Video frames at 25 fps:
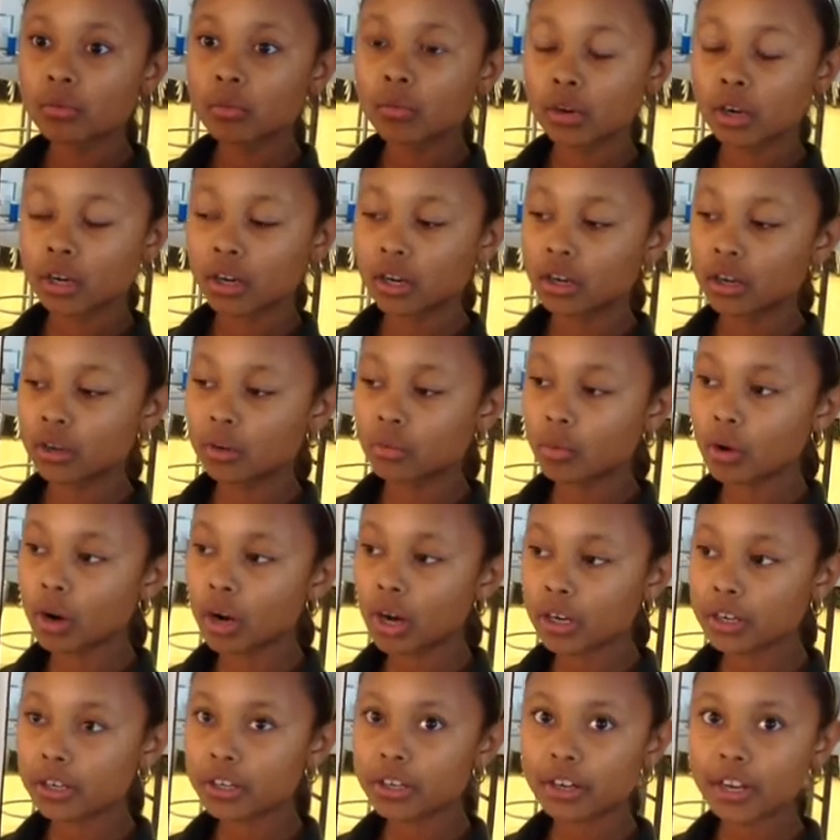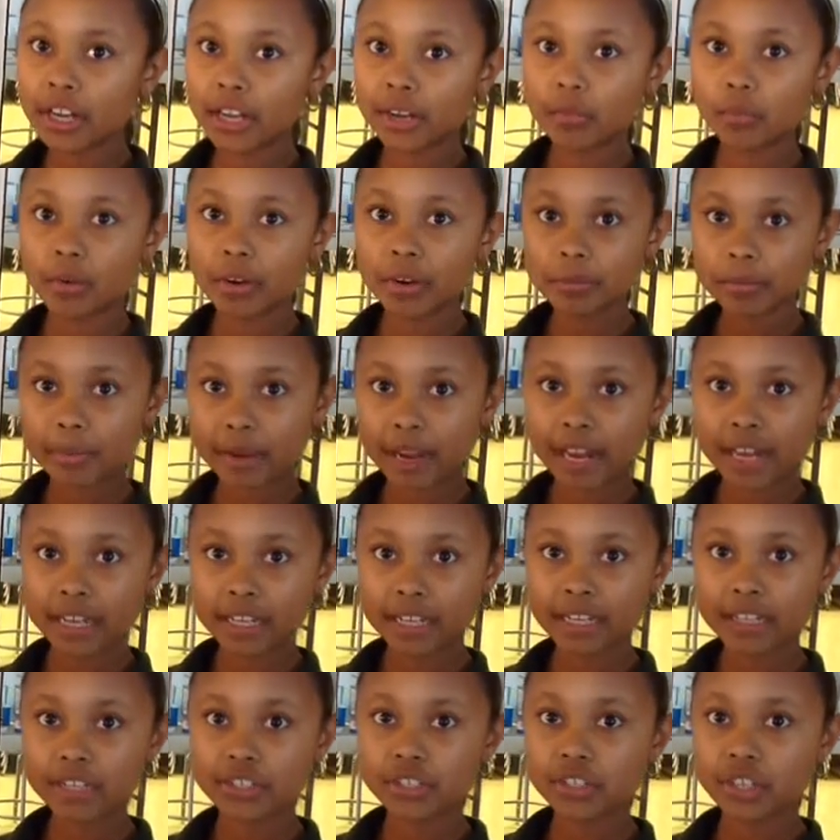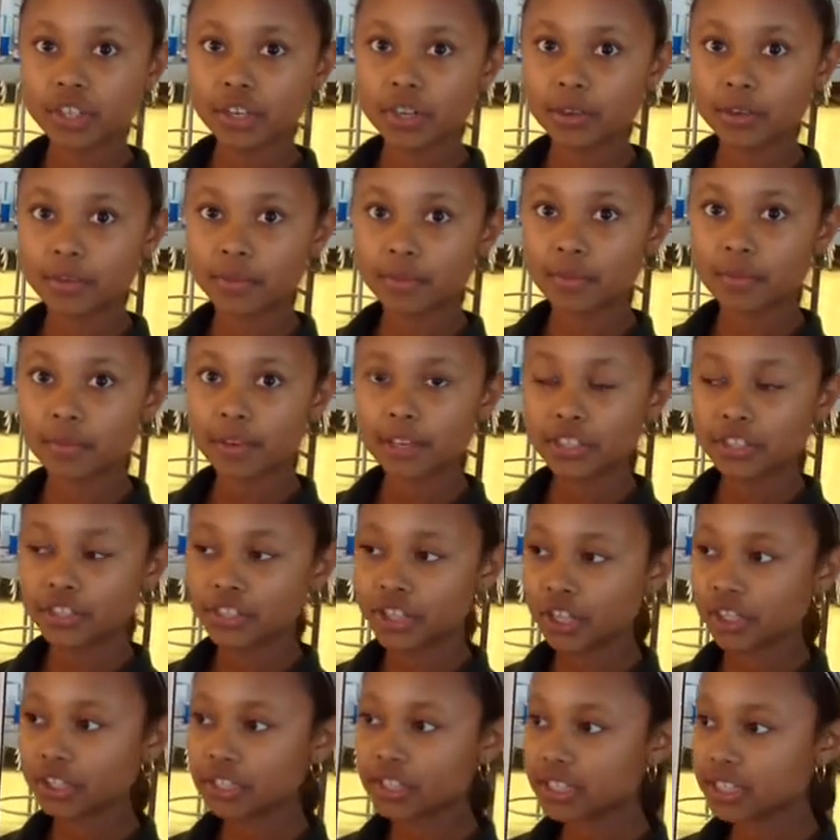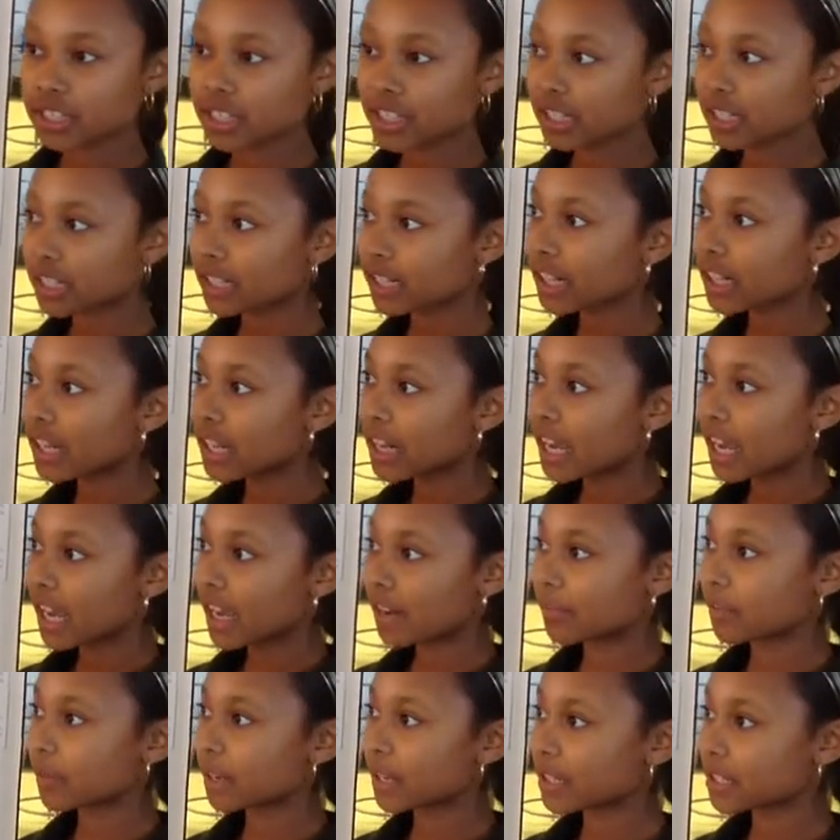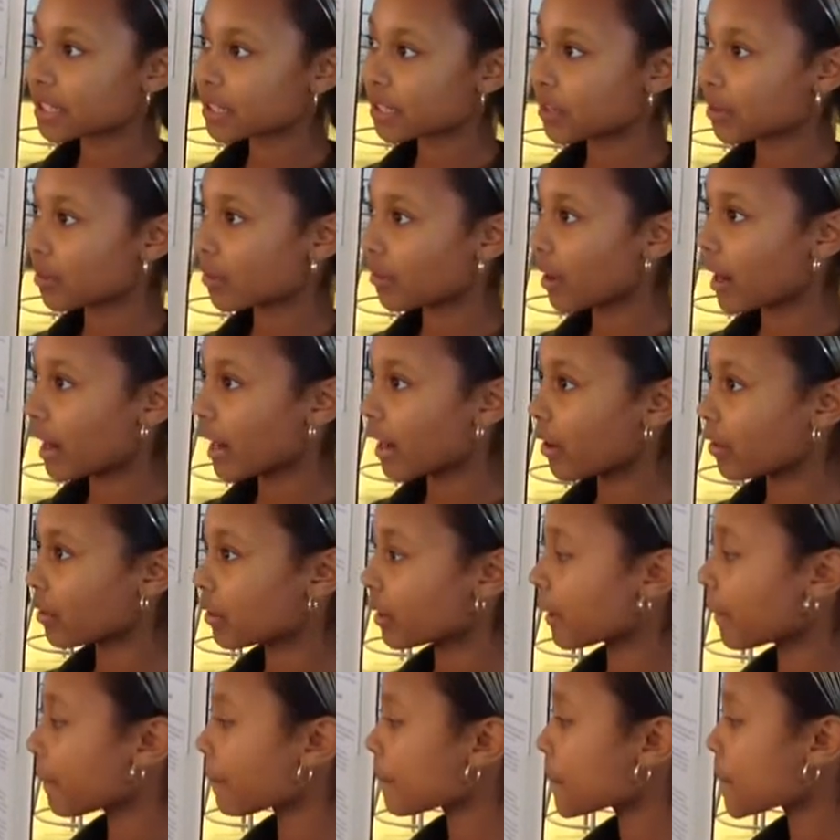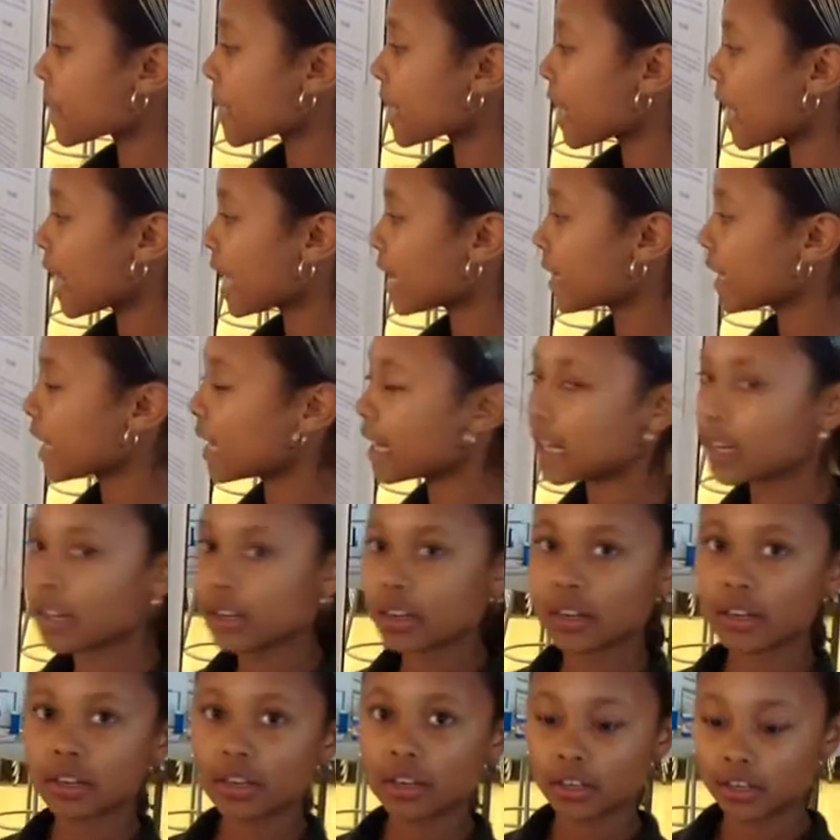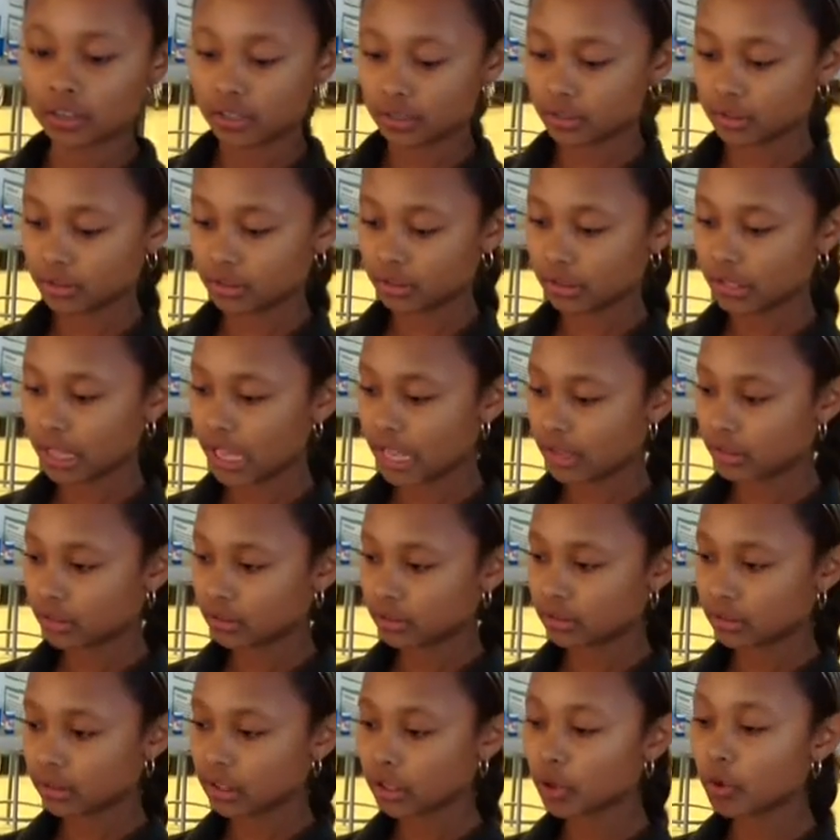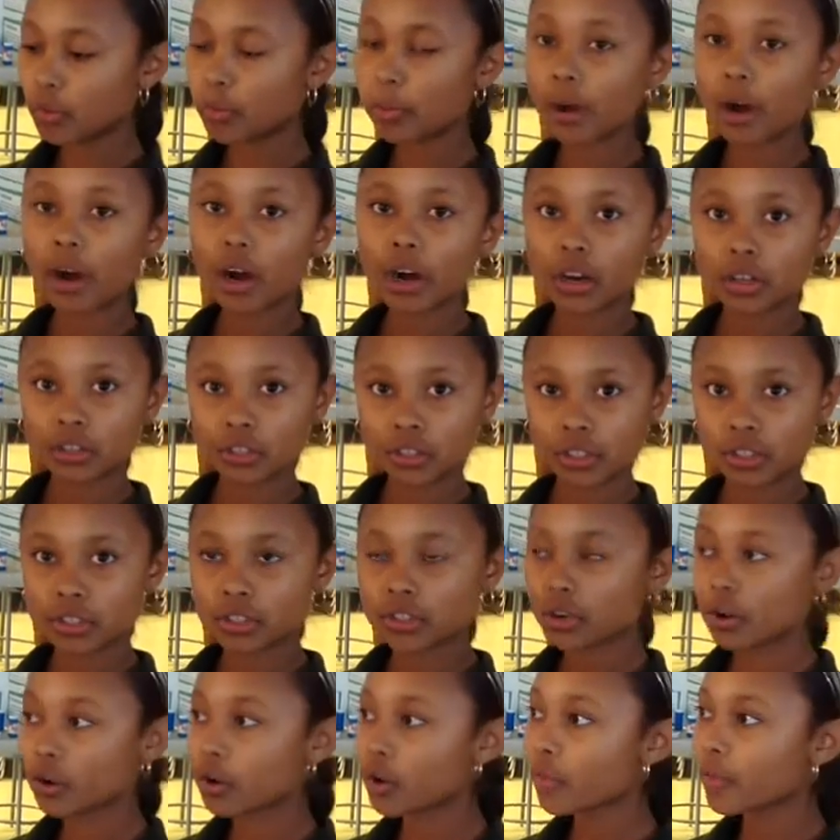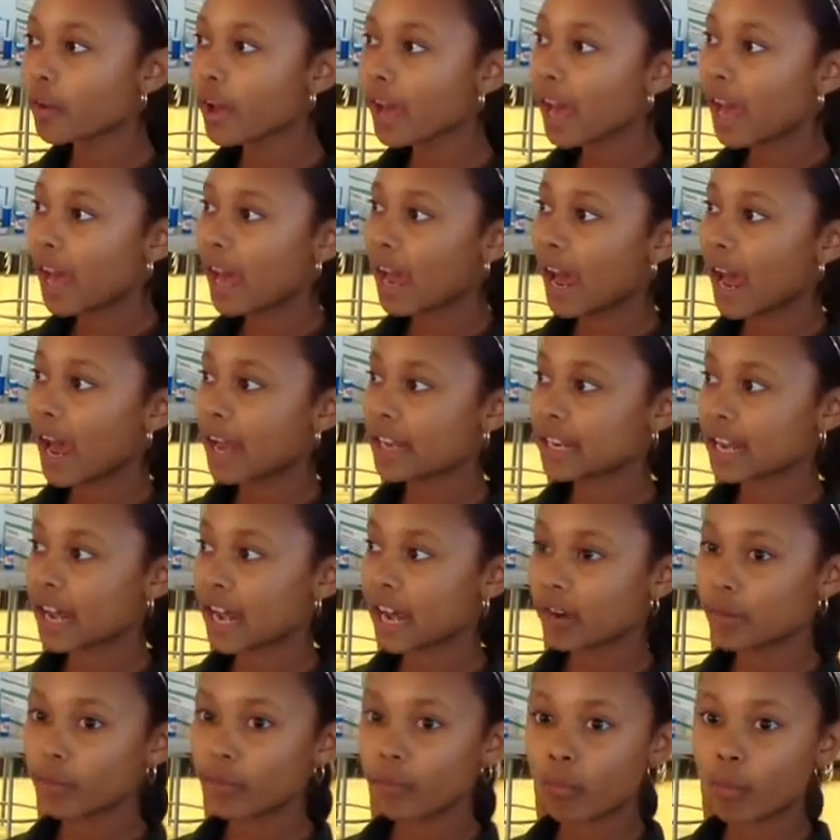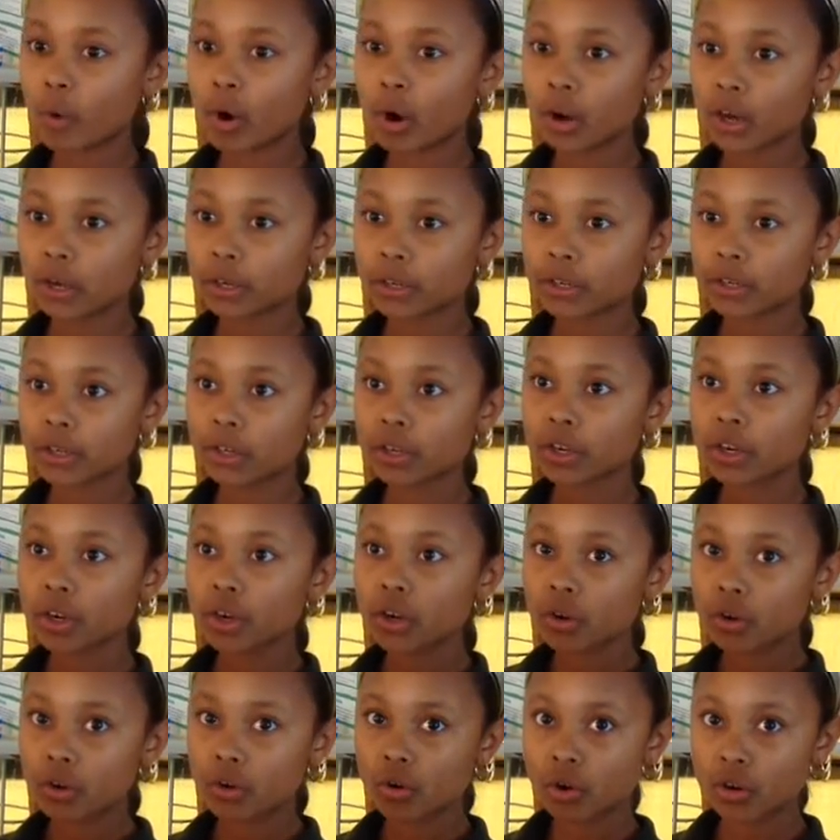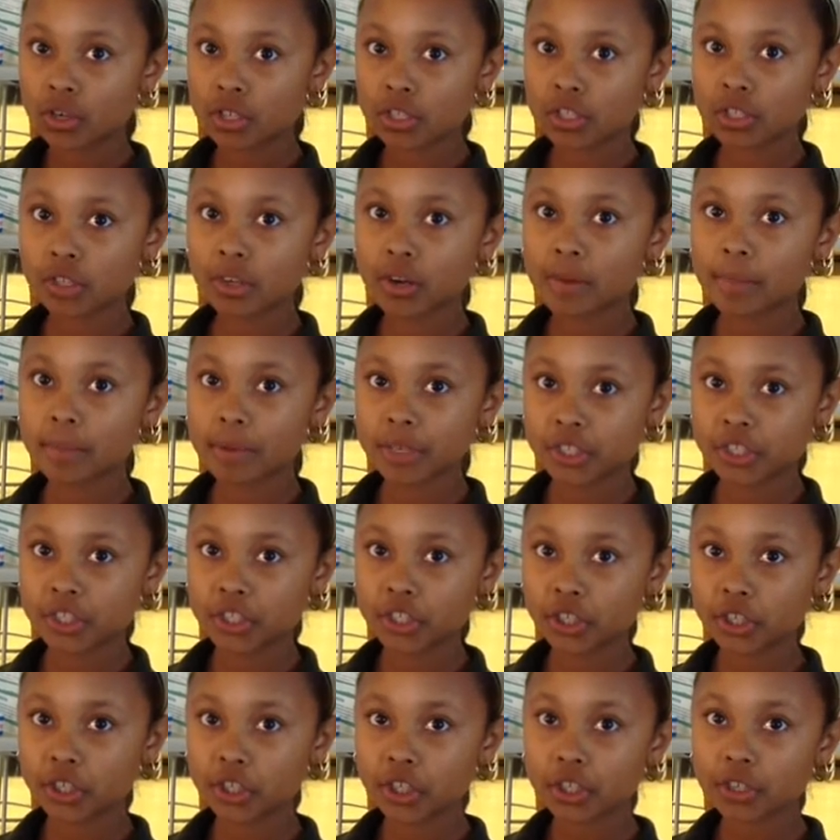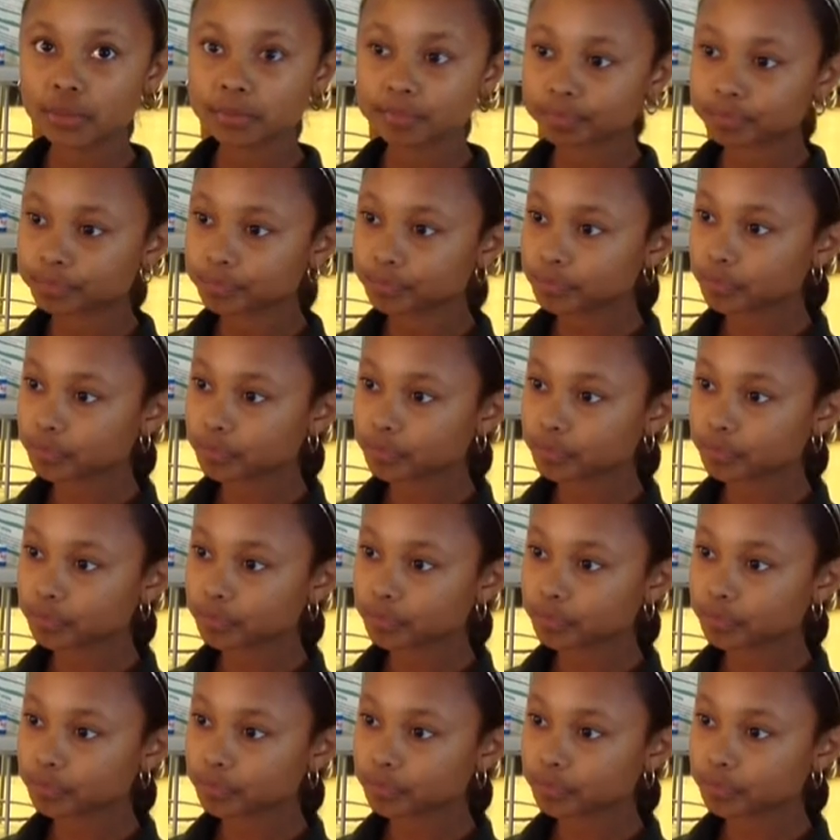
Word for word: uh, water, and one package of gelatin and mix it around. And then in uh, a like a little pot on the stove, I had to have water, corn syrup, and sugar